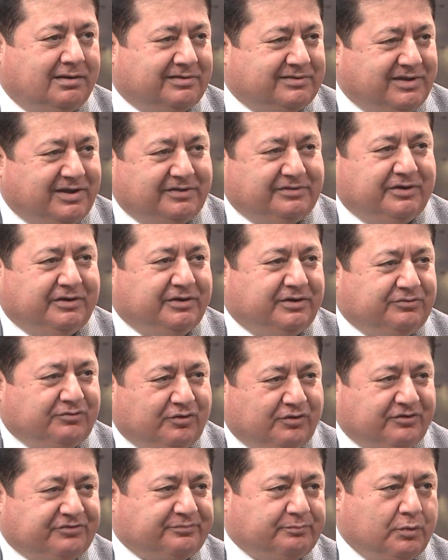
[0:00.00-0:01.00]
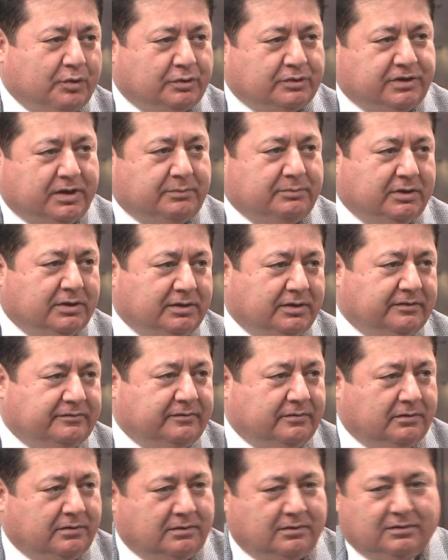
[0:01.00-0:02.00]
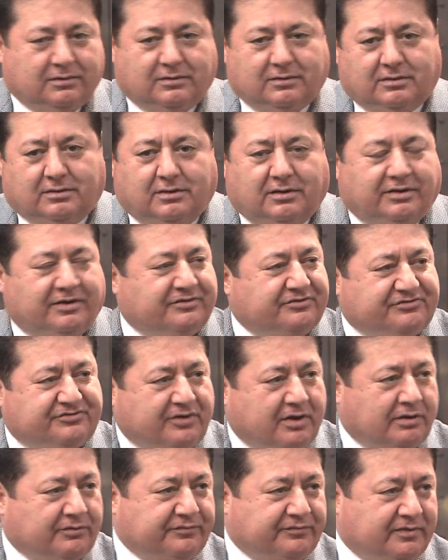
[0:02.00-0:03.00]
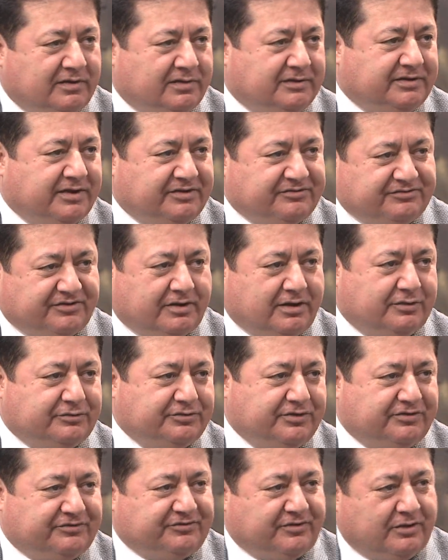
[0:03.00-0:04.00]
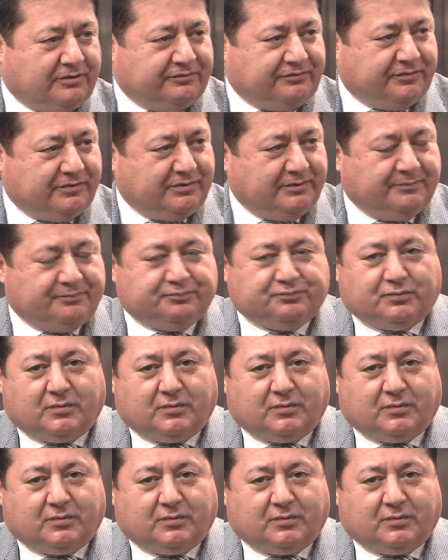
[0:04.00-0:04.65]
catering to a small community in Southfield and surrounding Southfield.